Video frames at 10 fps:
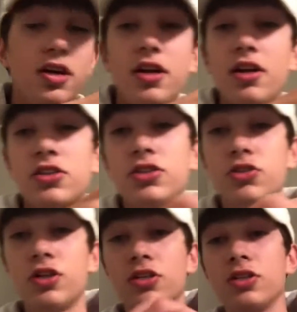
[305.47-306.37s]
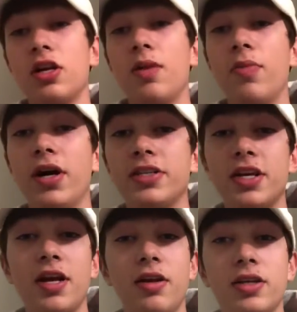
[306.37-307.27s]
It actually triggers a lot of bites,
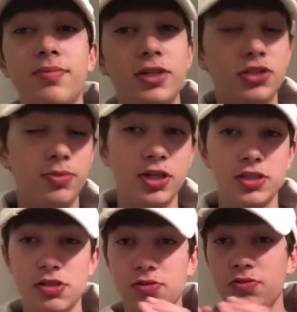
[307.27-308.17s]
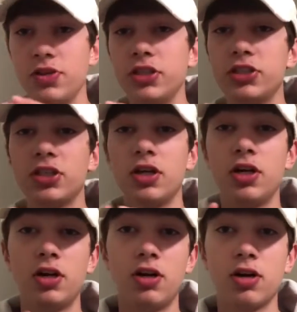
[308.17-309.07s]
and especially because those fish
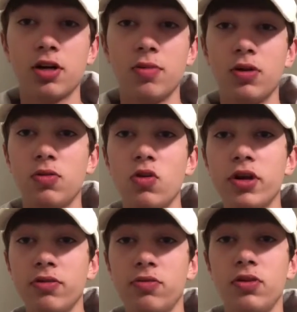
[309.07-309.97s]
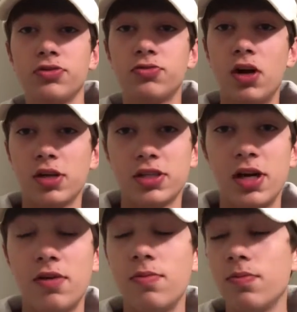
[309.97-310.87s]
are gonna be looking for those frogs
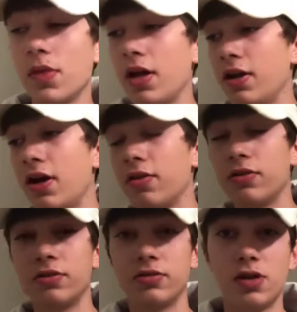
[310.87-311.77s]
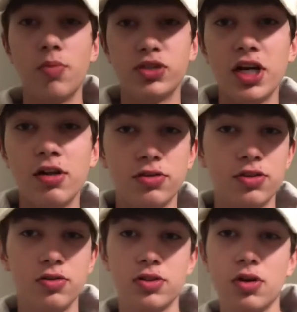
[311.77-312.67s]
now. And now they're up shallow,
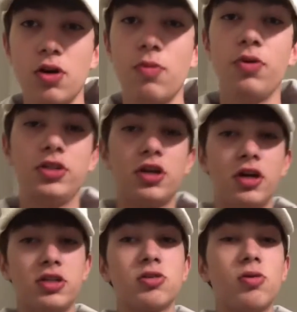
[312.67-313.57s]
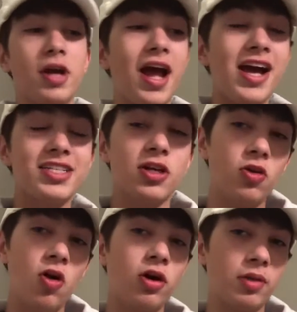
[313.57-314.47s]
so it's really targeted. So cast
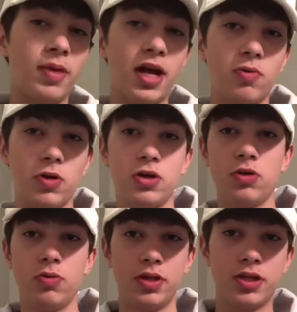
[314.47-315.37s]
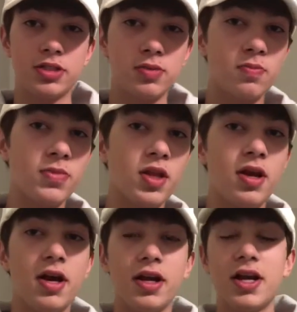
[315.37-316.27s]
along the bank when you're doing this.
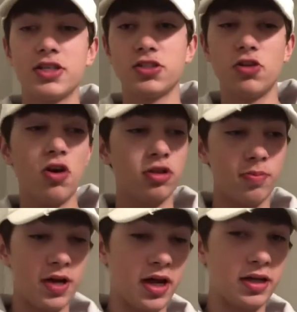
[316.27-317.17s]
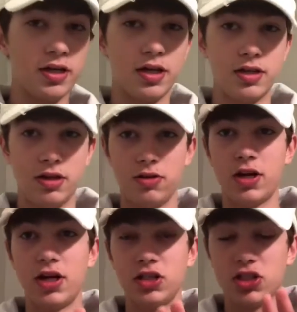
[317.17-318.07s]
Cast along the bank, and then you'll
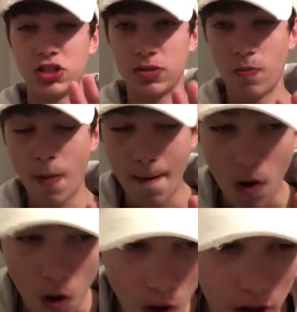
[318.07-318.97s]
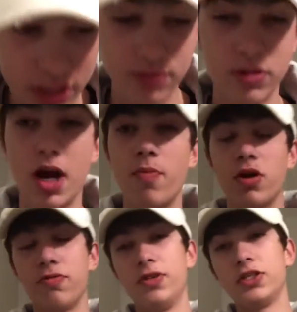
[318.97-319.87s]
catch some awesome topwater fish.